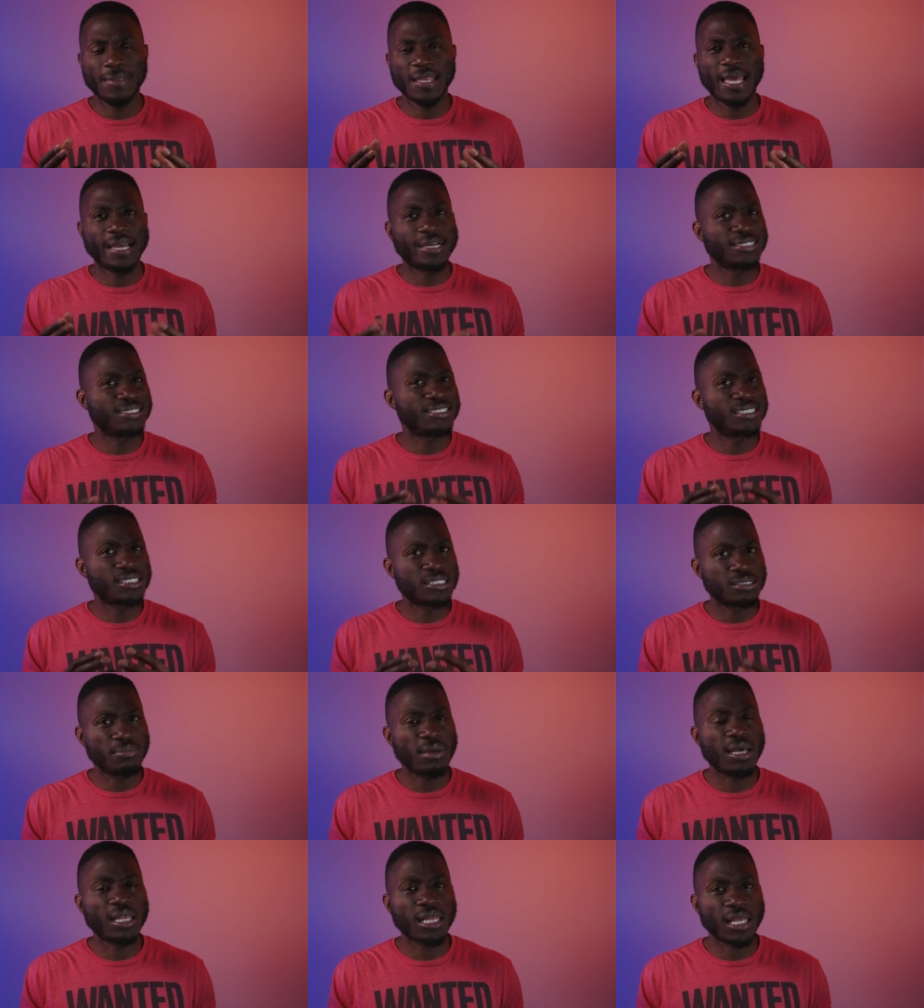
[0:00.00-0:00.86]
I can
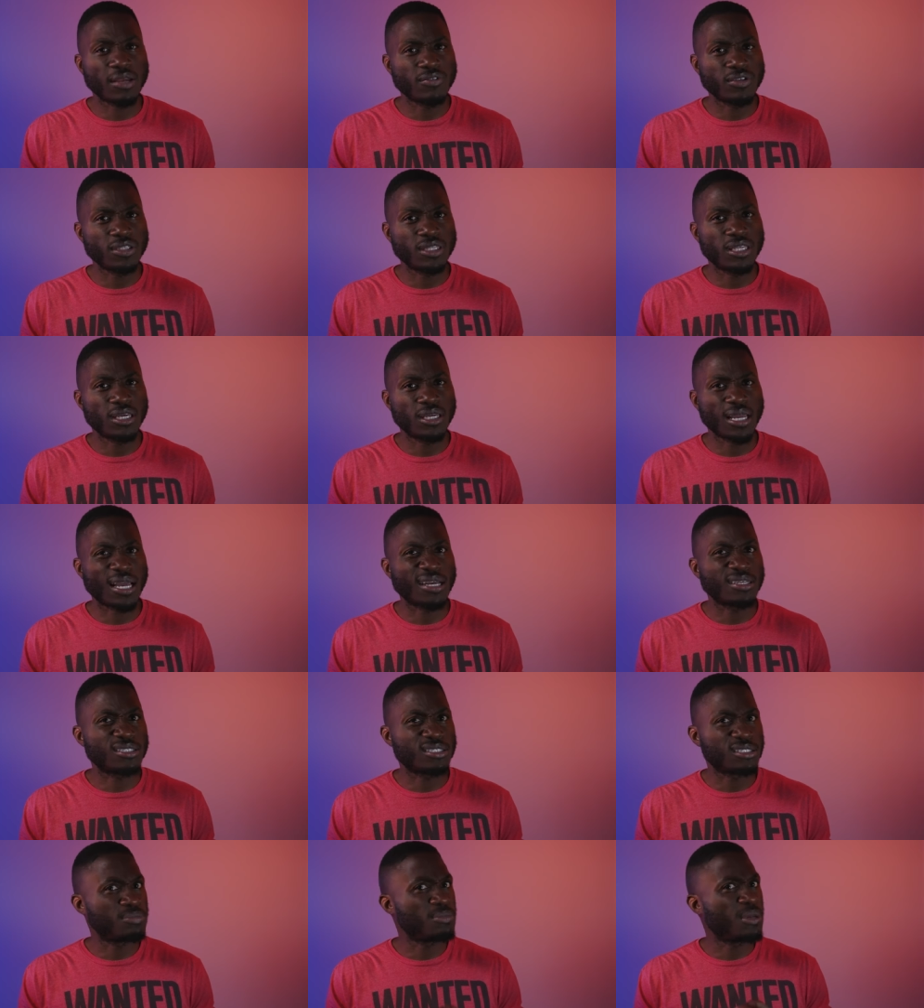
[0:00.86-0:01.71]
smell everything. I
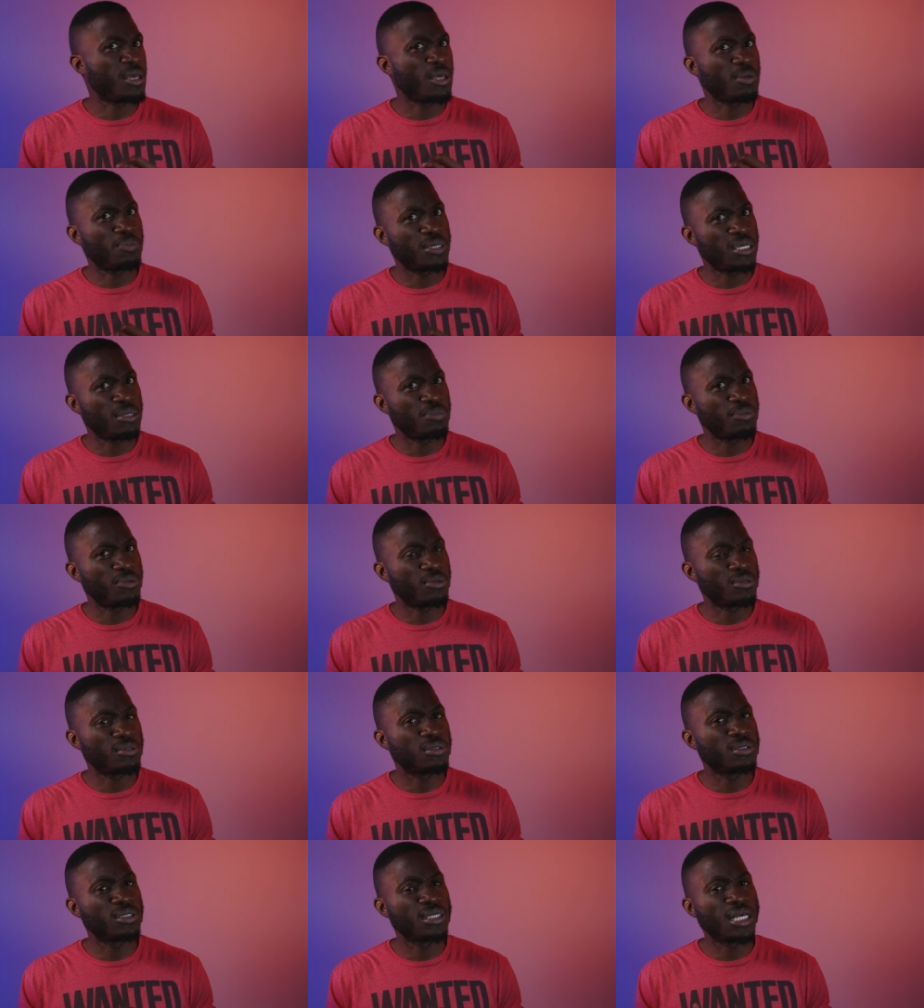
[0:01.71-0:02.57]
can smell
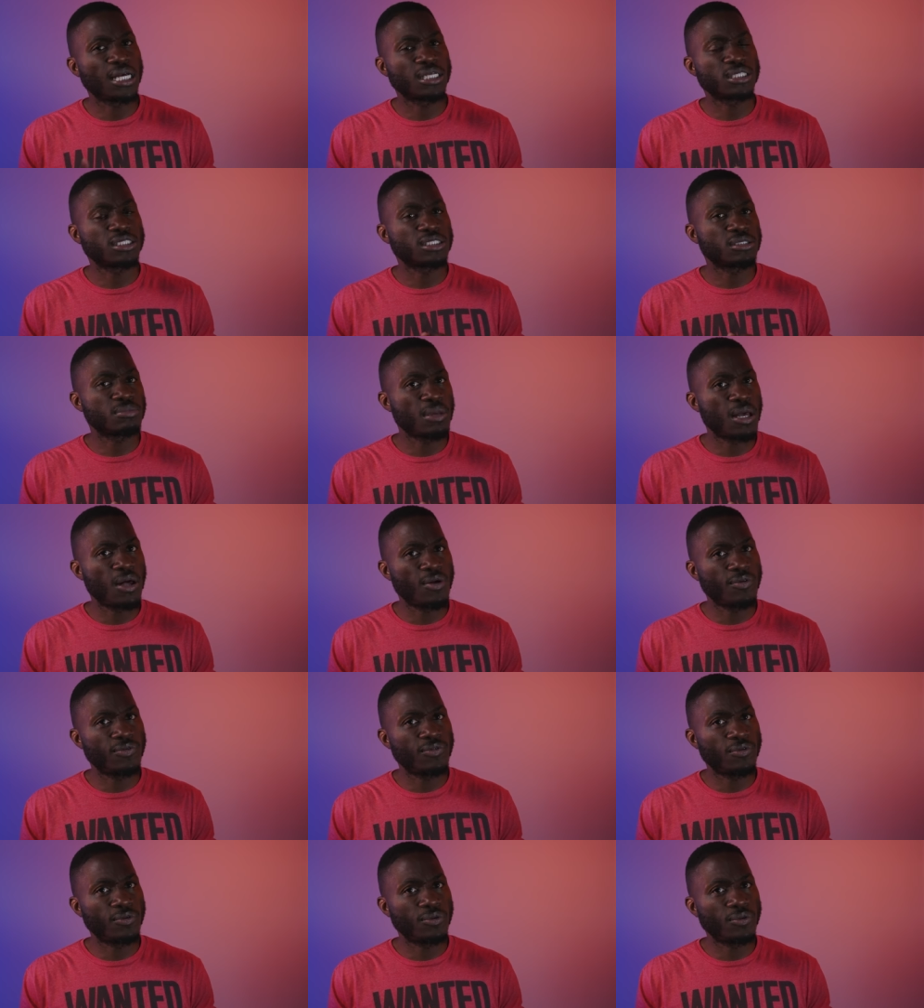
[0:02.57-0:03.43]
people, I can smell
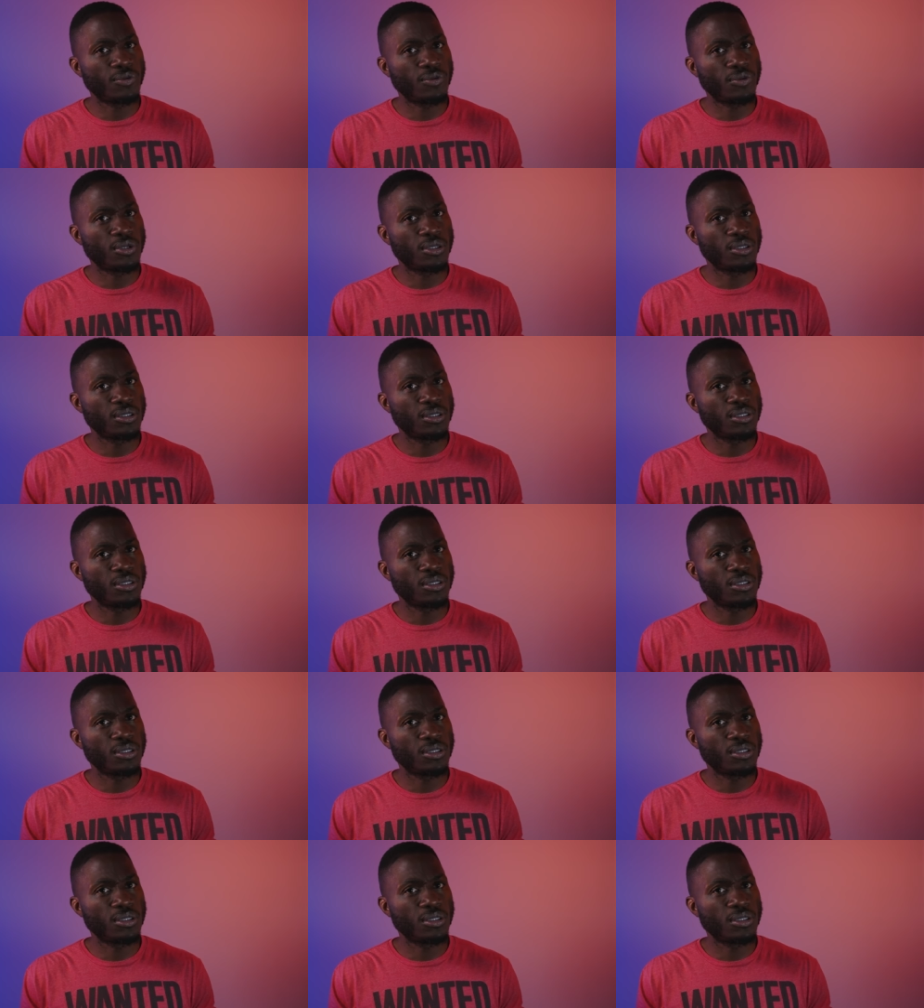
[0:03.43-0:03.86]
food.